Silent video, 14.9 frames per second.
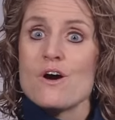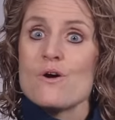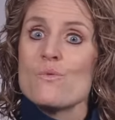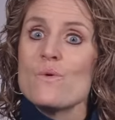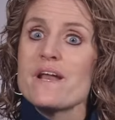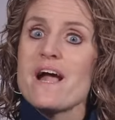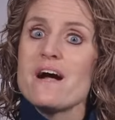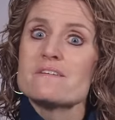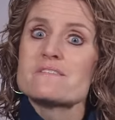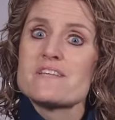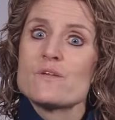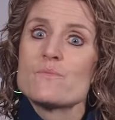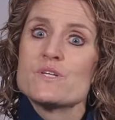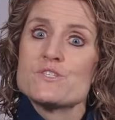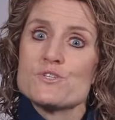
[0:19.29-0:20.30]
What else
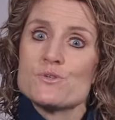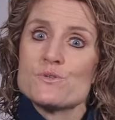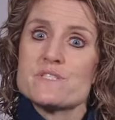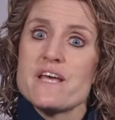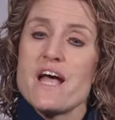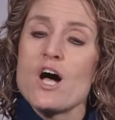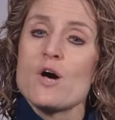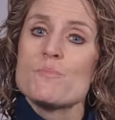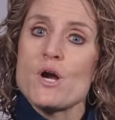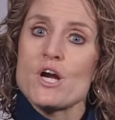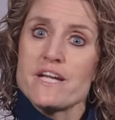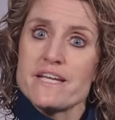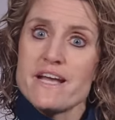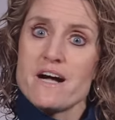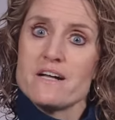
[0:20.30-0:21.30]
can we do to help our
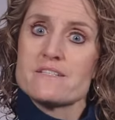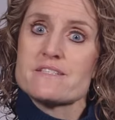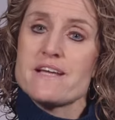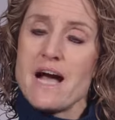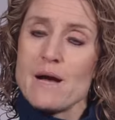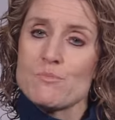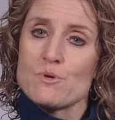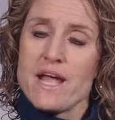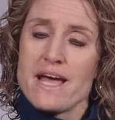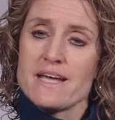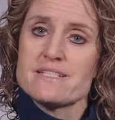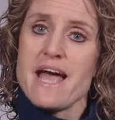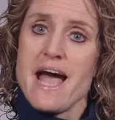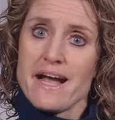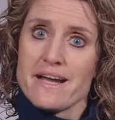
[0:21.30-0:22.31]
ELs
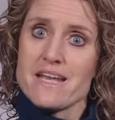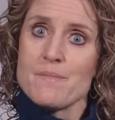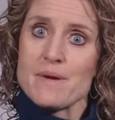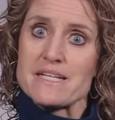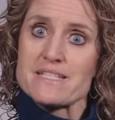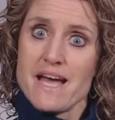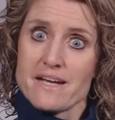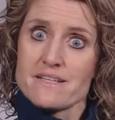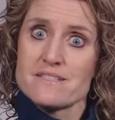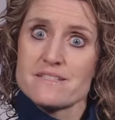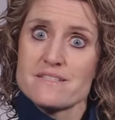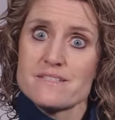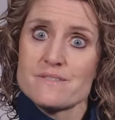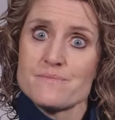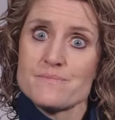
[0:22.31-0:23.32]
comprehend academic
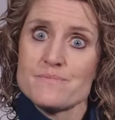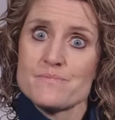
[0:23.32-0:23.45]
texts?